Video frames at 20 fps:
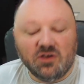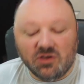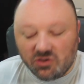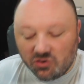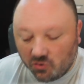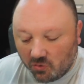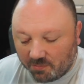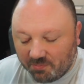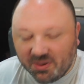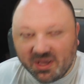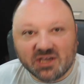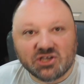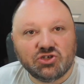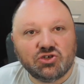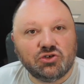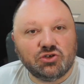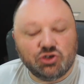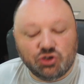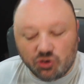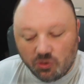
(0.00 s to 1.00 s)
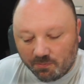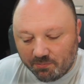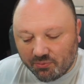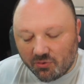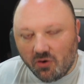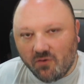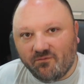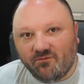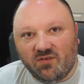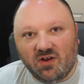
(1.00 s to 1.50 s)
your pictures, your
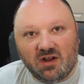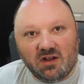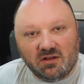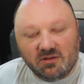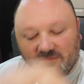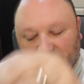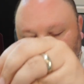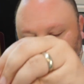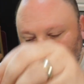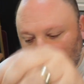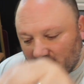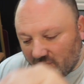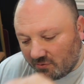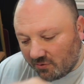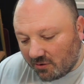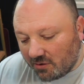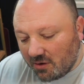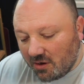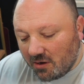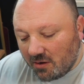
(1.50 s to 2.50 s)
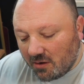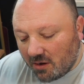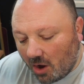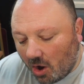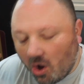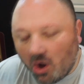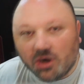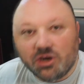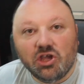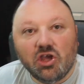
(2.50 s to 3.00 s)
profile, your
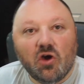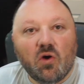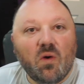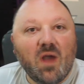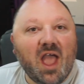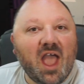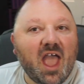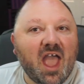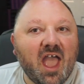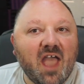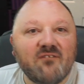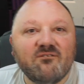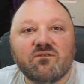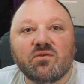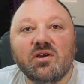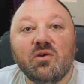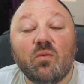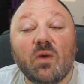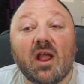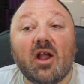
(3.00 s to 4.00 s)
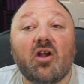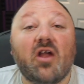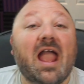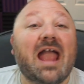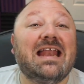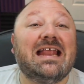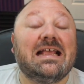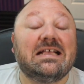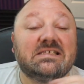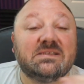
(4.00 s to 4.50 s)
audio everywhere
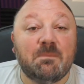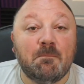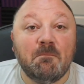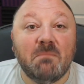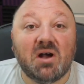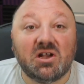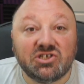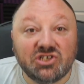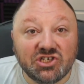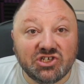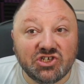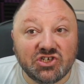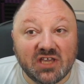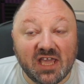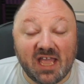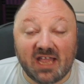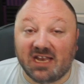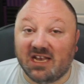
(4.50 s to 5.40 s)
and as much as you can.